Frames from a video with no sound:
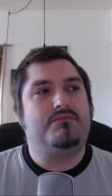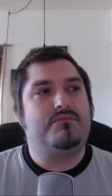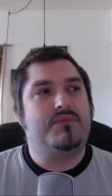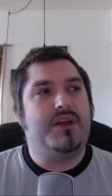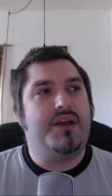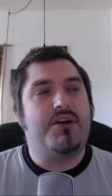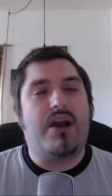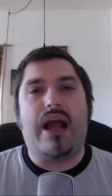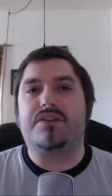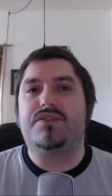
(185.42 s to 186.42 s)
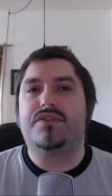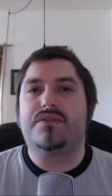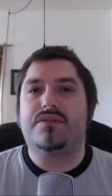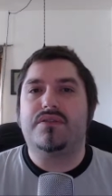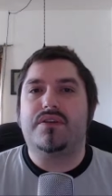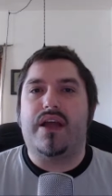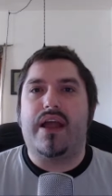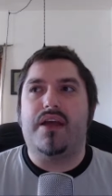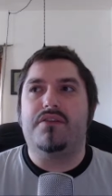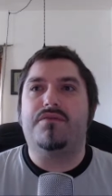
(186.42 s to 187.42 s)
interact
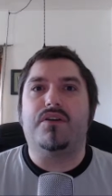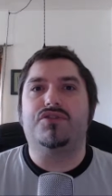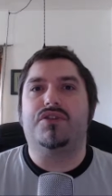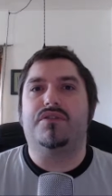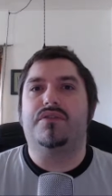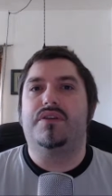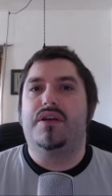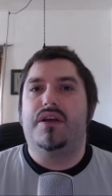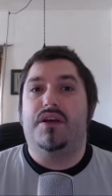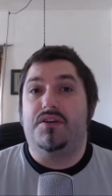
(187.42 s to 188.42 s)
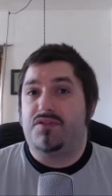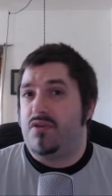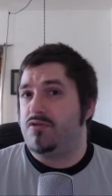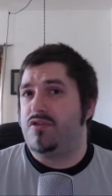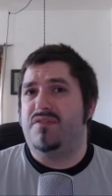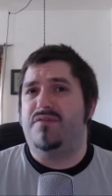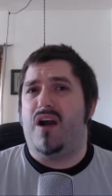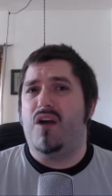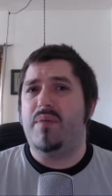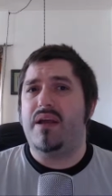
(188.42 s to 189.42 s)
and function in a social
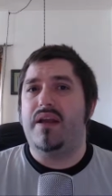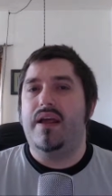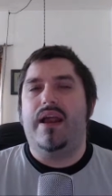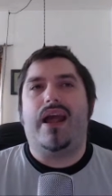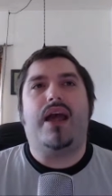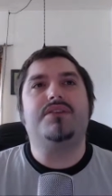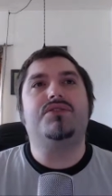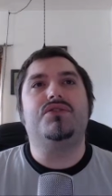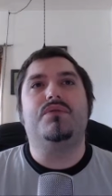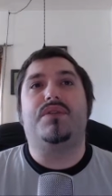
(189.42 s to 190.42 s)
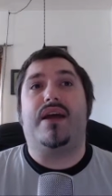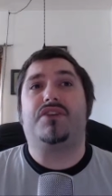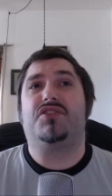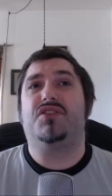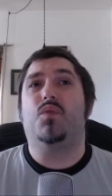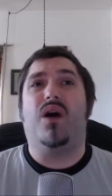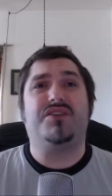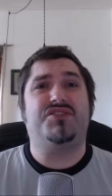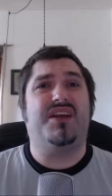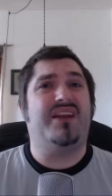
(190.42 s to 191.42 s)
environment had to do with actually
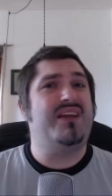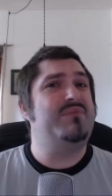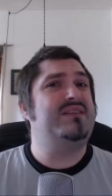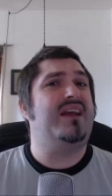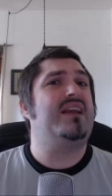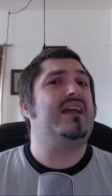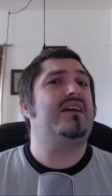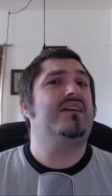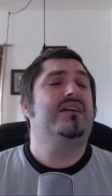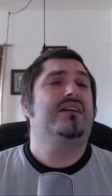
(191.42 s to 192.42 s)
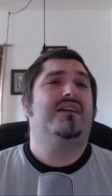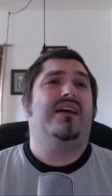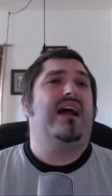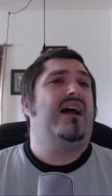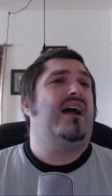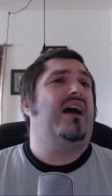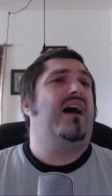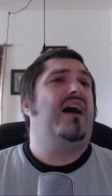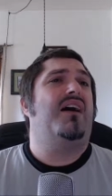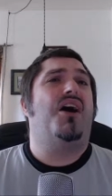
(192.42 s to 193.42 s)
watching and imitating
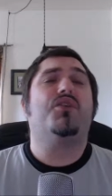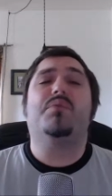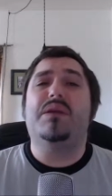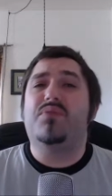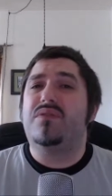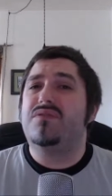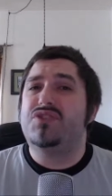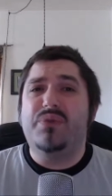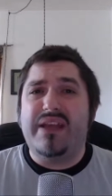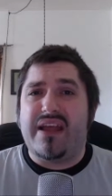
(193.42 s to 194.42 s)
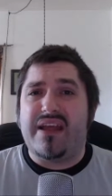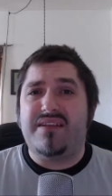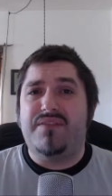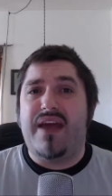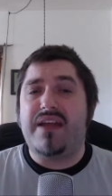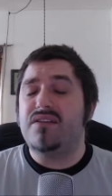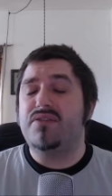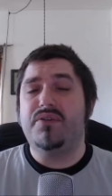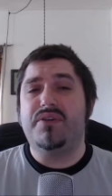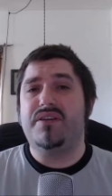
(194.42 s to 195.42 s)
other people doing it. And that
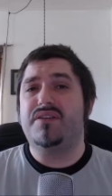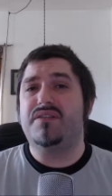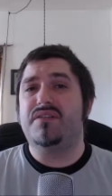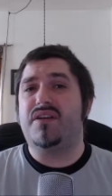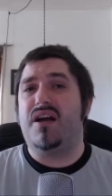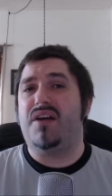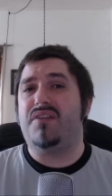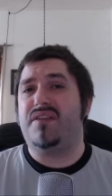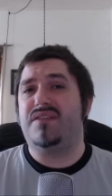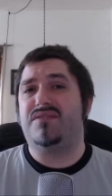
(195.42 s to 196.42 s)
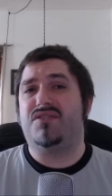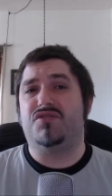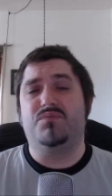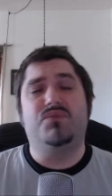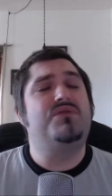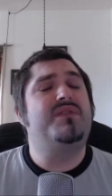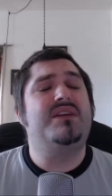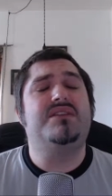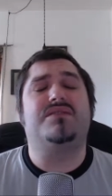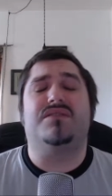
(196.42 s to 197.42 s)
included things such as
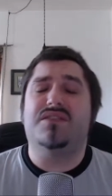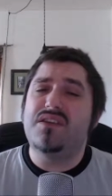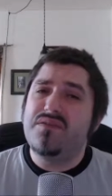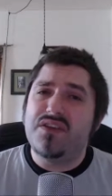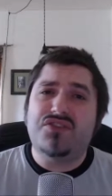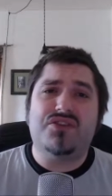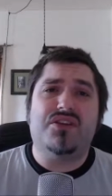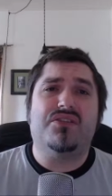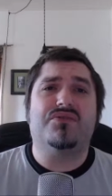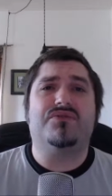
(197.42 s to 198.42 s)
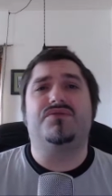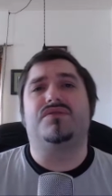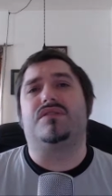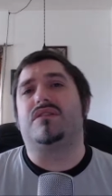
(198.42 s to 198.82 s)
movies and TV shows and